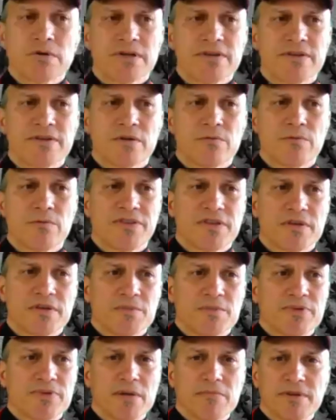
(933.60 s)
were in there with him
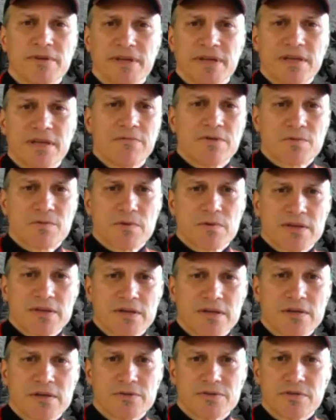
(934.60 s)
and probably he was wearing
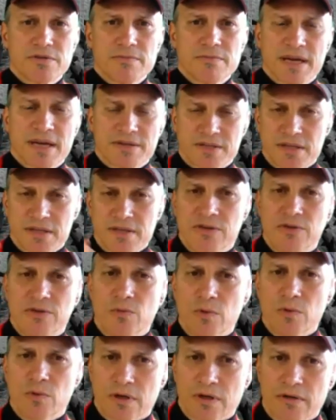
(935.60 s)
the o2 mask and
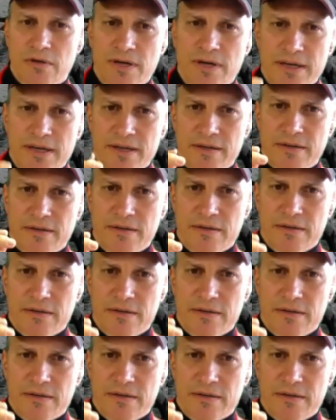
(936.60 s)
you weren't right